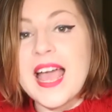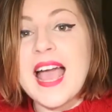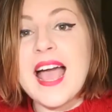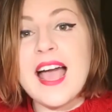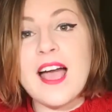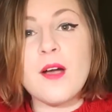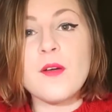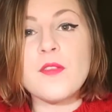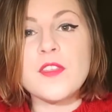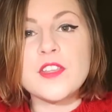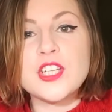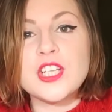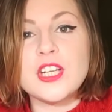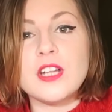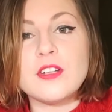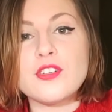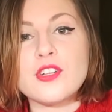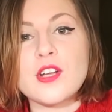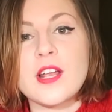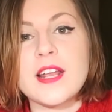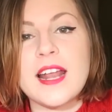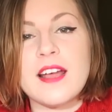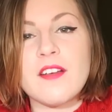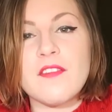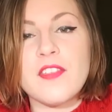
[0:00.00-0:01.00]
now the
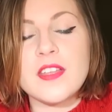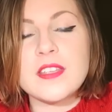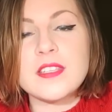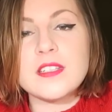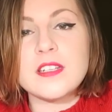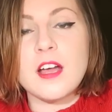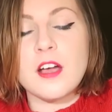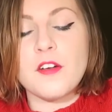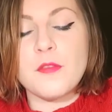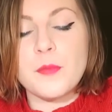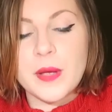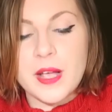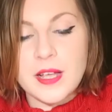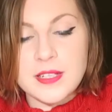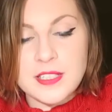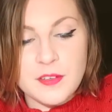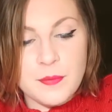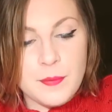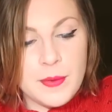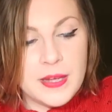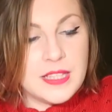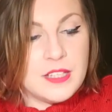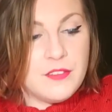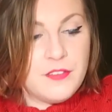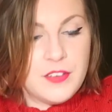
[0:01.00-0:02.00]
children can have their stuff because
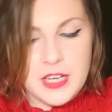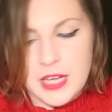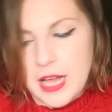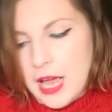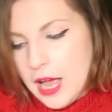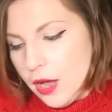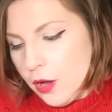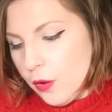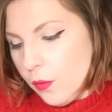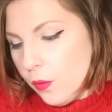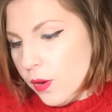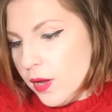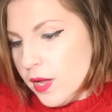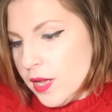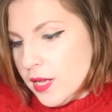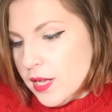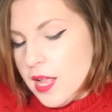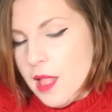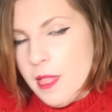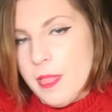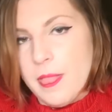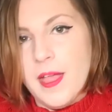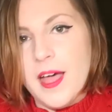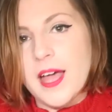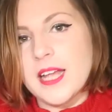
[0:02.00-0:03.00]
I've made the video.
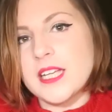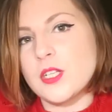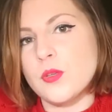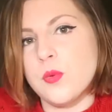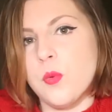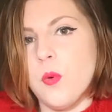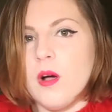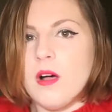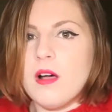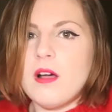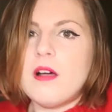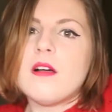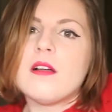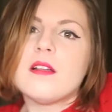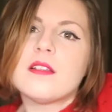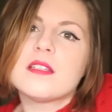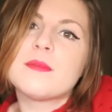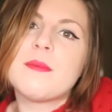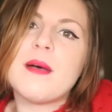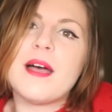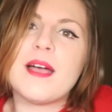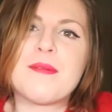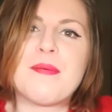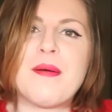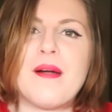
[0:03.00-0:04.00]
That
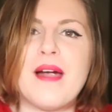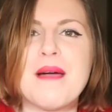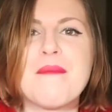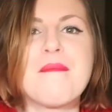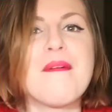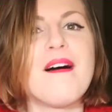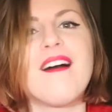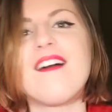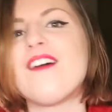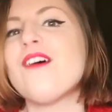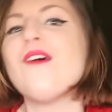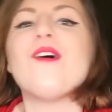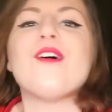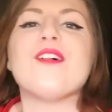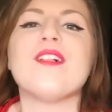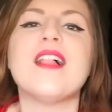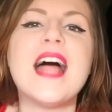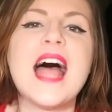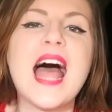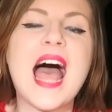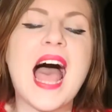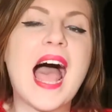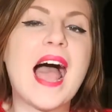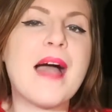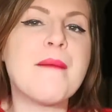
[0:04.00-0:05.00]
was my Primark haul.
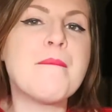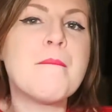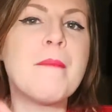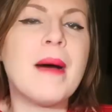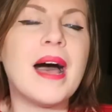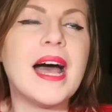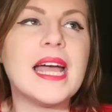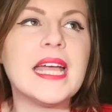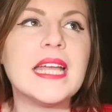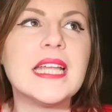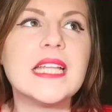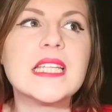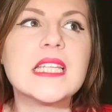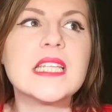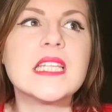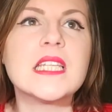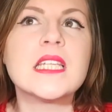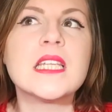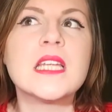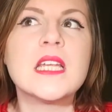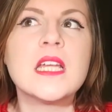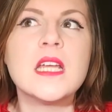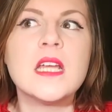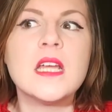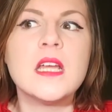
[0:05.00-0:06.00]
I
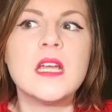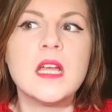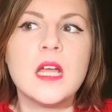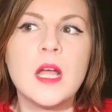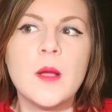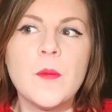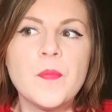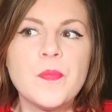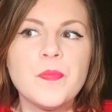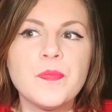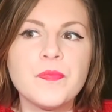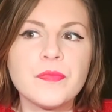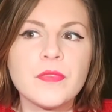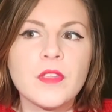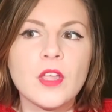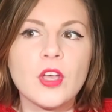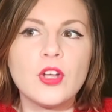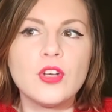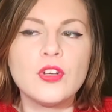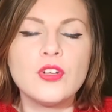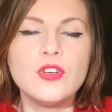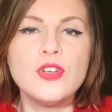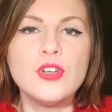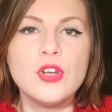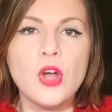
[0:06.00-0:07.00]
might
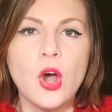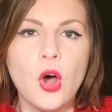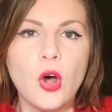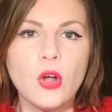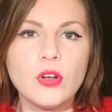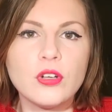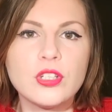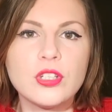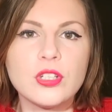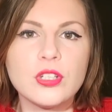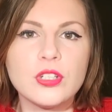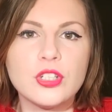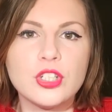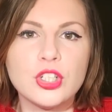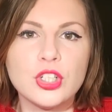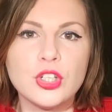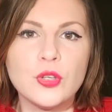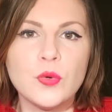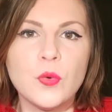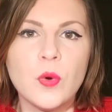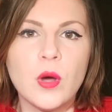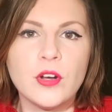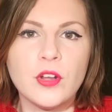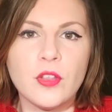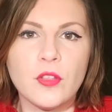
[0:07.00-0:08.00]
not
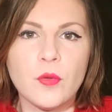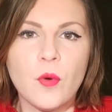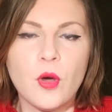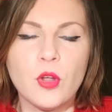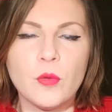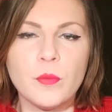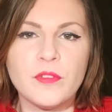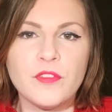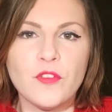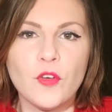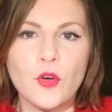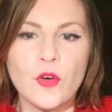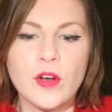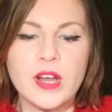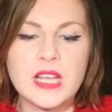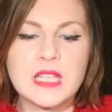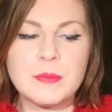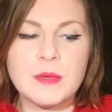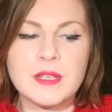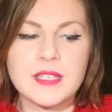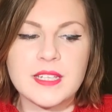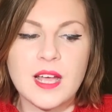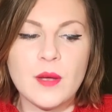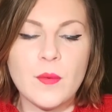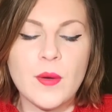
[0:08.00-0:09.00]
do another one before
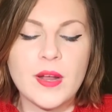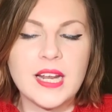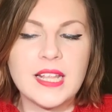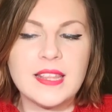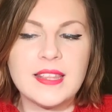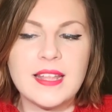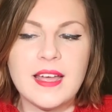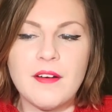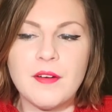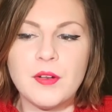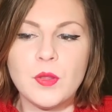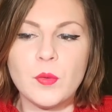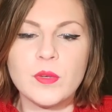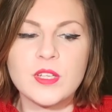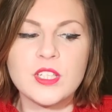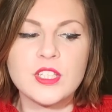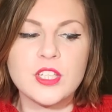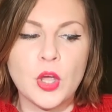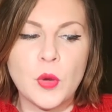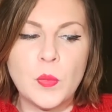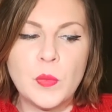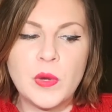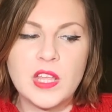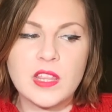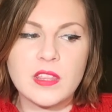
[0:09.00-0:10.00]
Christmas. I went in there and there were
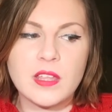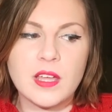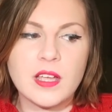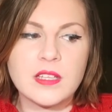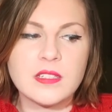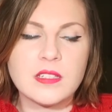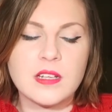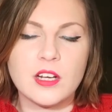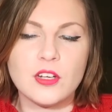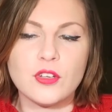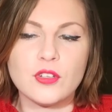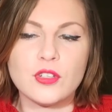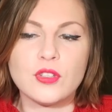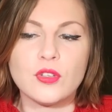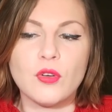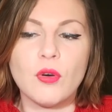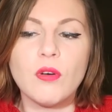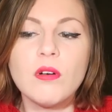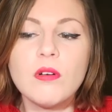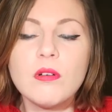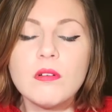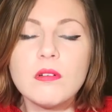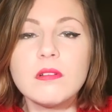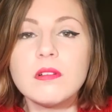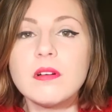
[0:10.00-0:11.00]
so many things and I just
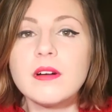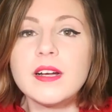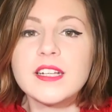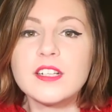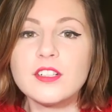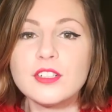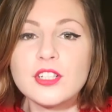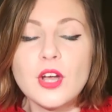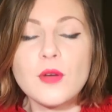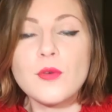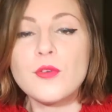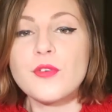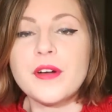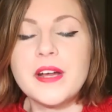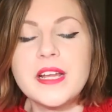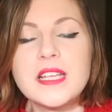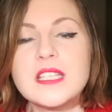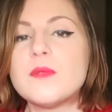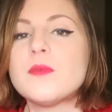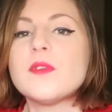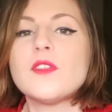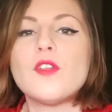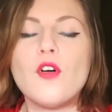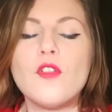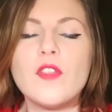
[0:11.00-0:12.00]
thought, oh, I could go
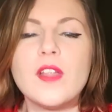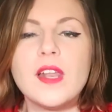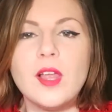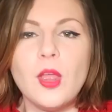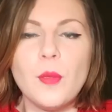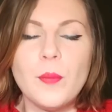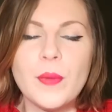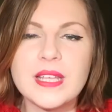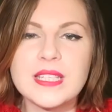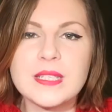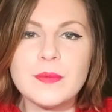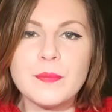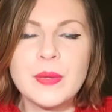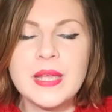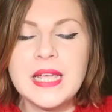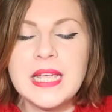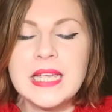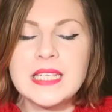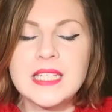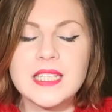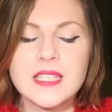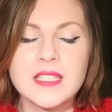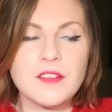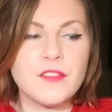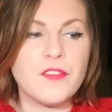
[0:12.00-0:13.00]
crazy with all the little bits and
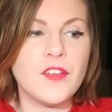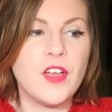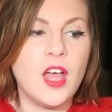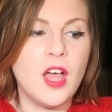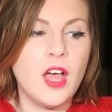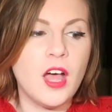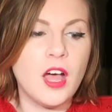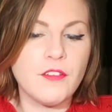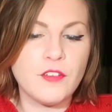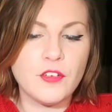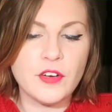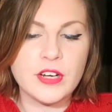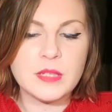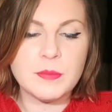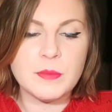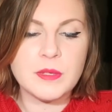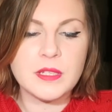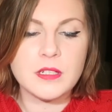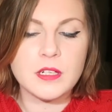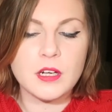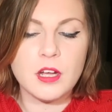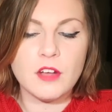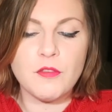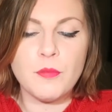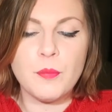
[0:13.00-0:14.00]
pieces of
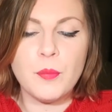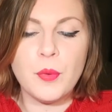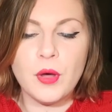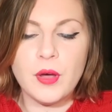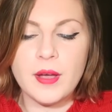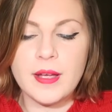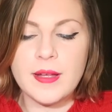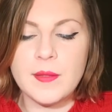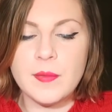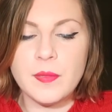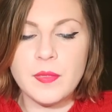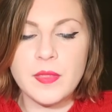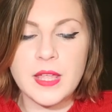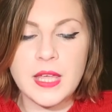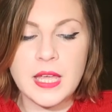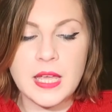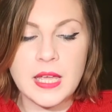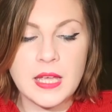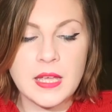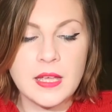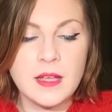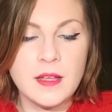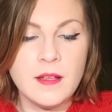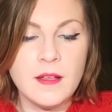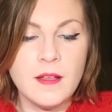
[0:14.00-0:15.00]
Christmas stuff. But in
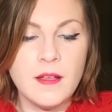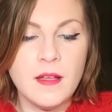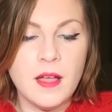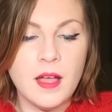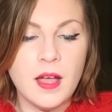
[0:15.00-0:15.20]
the